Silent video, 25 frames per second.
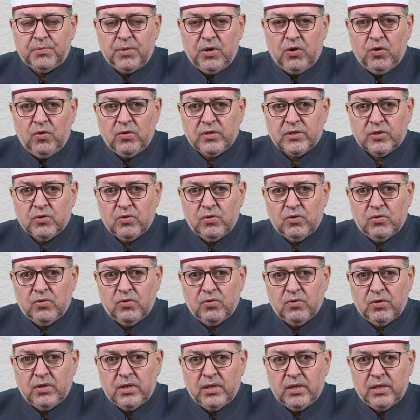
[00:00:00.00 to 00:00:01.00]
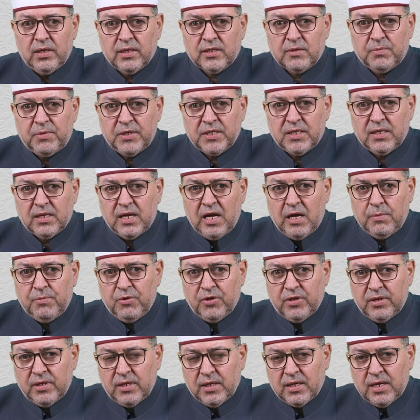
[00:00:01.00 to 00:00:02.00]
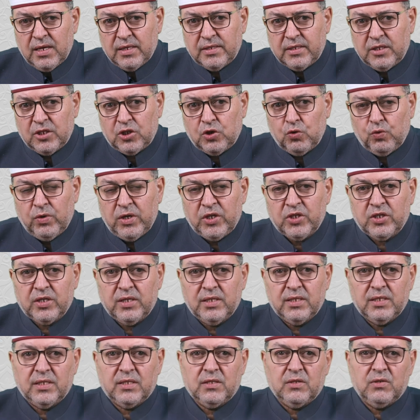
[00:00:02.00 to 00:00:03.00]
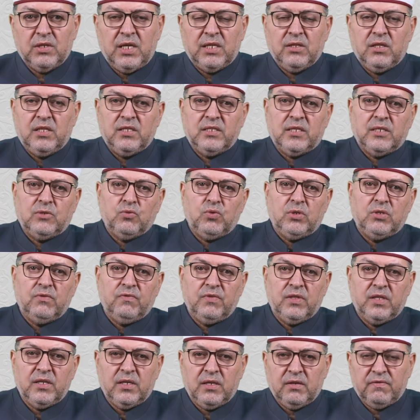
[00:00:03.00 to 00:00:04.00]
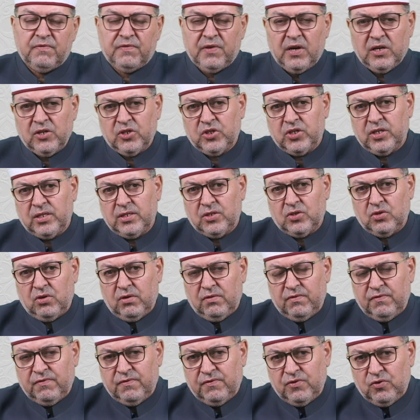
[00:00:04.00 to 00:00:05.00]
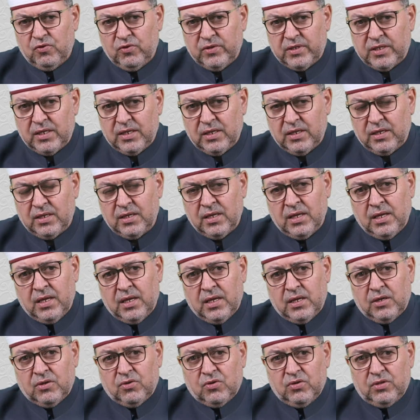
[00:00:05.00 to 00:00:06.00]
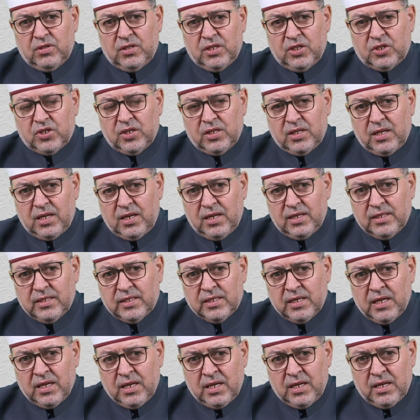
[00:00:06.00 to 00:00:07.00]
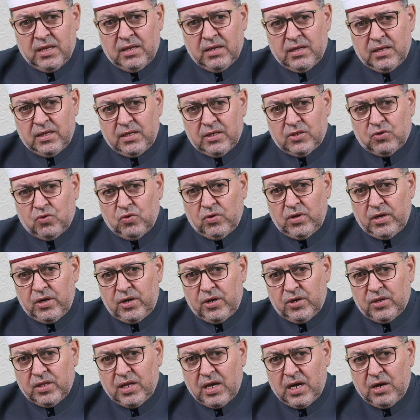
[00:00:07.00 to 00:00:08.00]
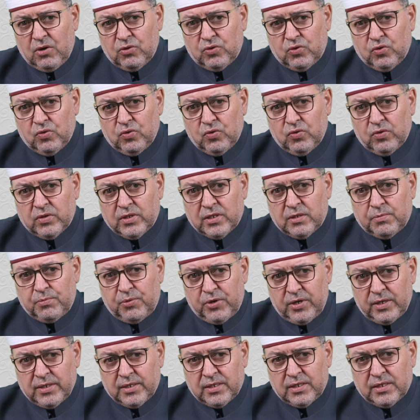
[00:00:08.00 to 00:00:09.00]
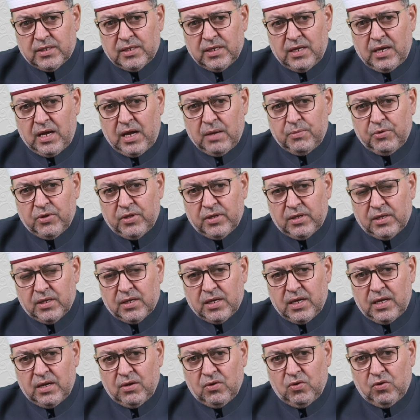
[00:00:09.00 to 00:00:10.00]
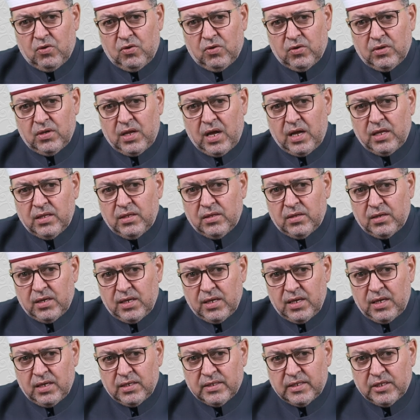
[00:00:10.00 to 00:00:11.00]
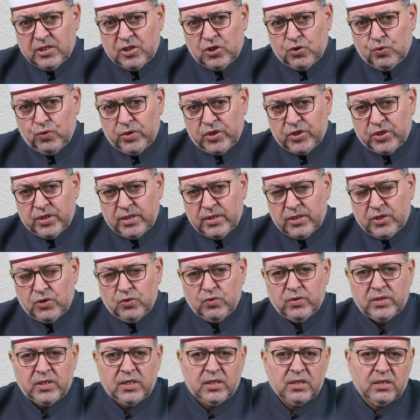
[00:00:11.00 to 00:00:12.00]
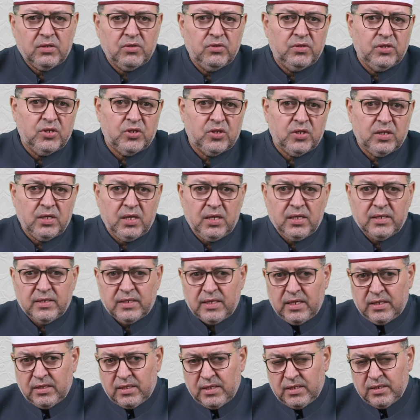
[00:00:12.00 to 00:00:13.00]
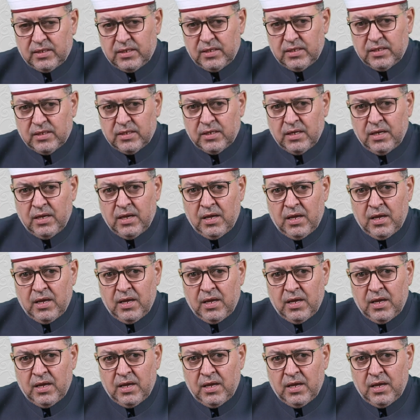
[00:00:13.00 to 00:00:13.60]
Also expressing hypothetical situations, and this is one of the functions of using conditionals, to learn how to express hypothetical or unreal situations using conditional sentences.